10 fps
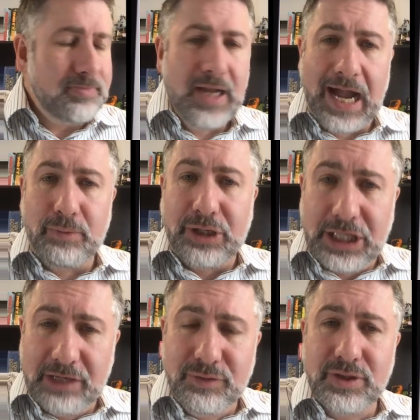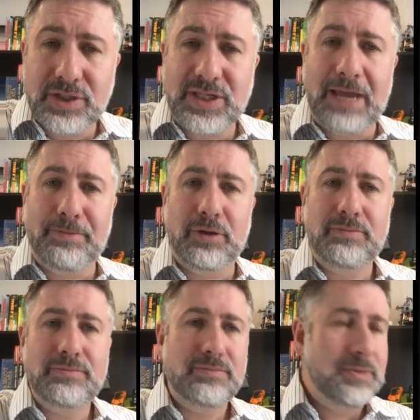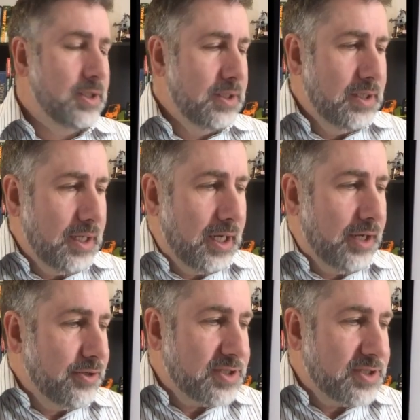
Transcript: I would give you this table, this